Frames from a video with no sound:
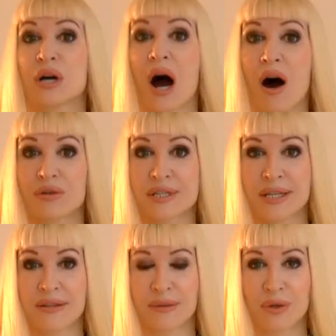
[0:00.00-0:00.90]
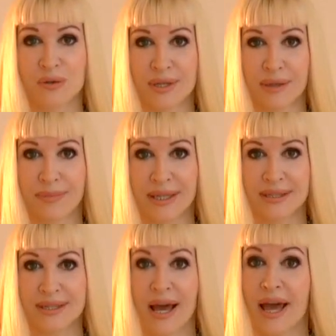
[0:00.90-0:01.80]
counting the music
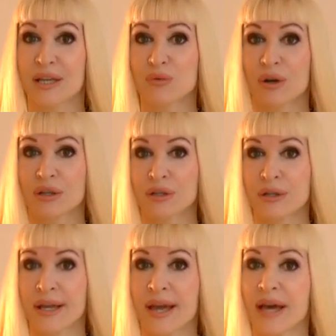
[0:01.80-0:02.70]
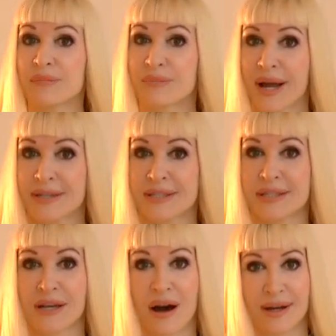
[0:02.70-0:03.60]
beats as we are learning and
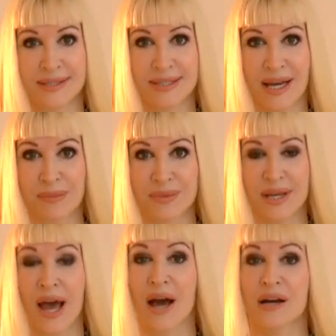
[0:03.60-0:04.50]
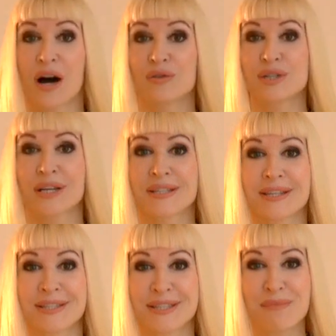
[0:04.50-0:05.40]
practicing our steps. Counting is
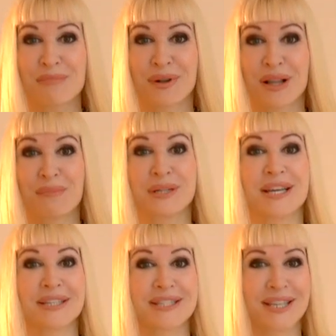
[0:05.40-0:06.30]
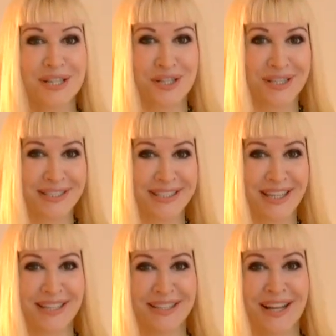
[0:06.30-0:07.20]
a simple but essential
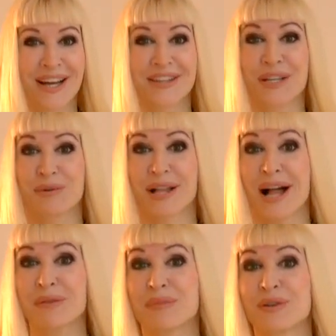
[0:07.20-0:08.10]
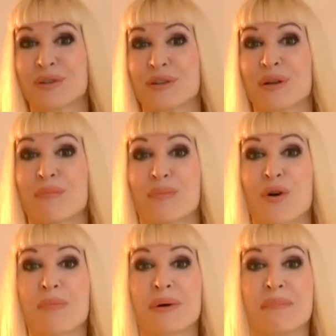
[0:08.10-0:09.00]
skill that will help you learn
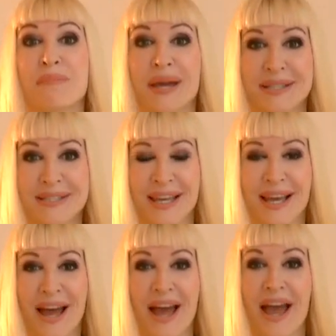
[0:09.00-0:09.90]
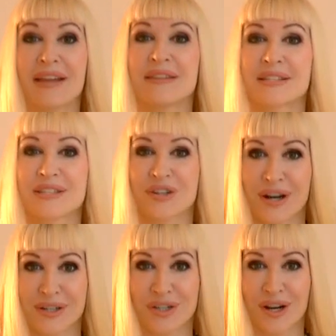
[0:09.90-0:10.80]
proper pacing and the
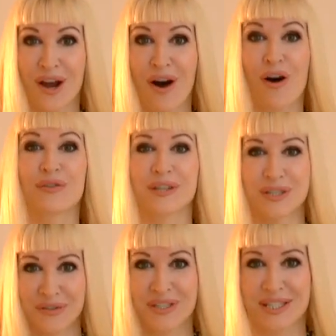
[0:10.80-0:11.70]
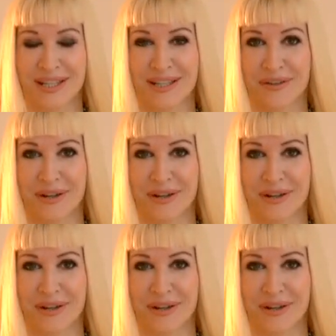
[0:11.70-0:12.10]
structure of the Ciftetelli